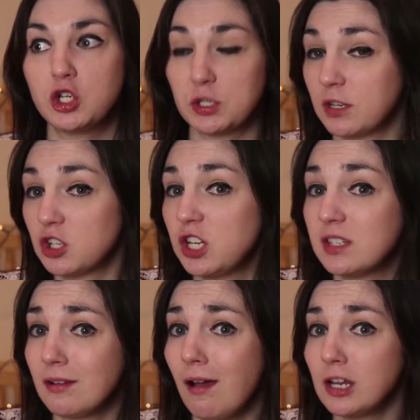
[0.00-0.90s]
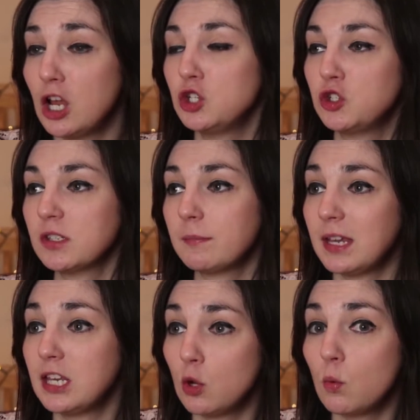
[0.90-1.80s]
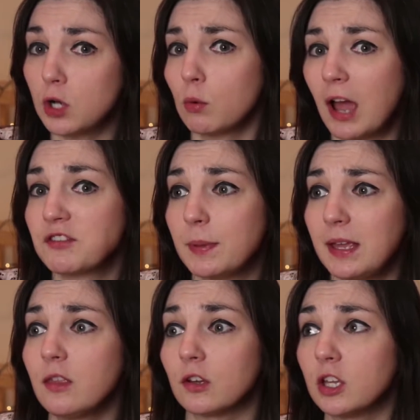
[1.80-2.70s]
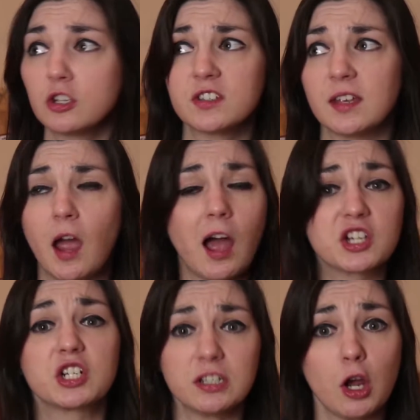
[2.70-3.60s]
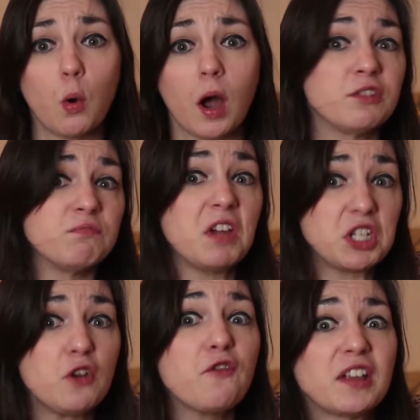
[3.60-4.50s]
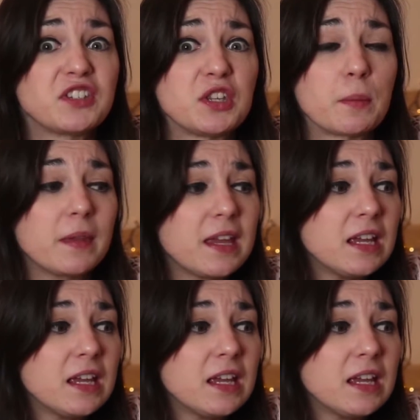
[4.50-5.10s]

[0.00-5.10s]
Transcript: Just because she's not doesn't mean you don't have to be either. You can just say, actually no, I do fancy them.